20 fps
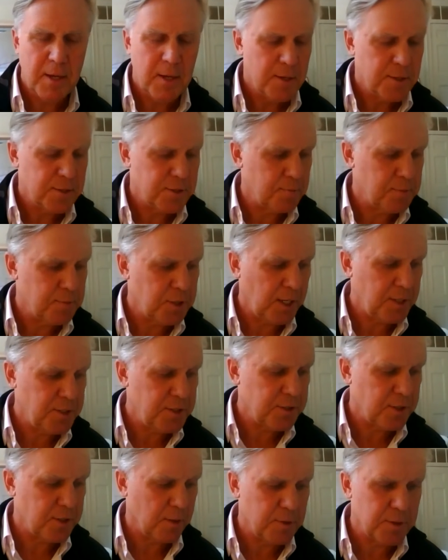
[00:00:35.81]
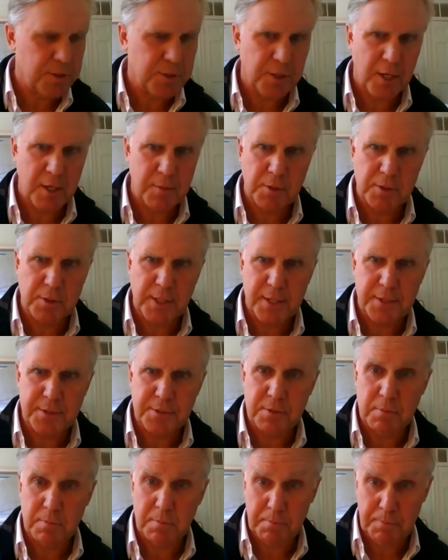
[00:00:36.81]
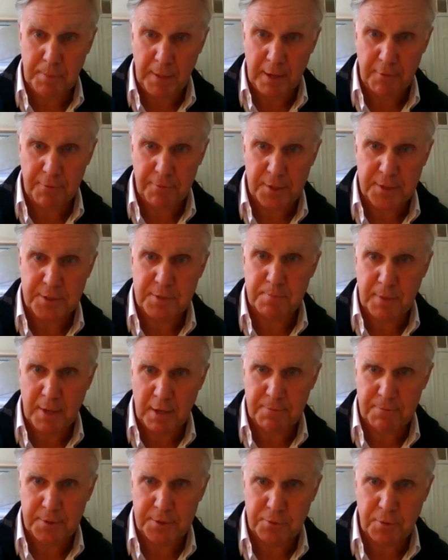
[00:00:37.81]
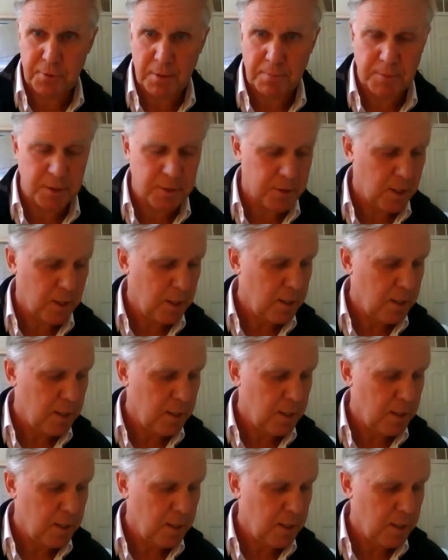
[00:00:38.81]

some changes that we're seeing related to benefits, benefit treatment,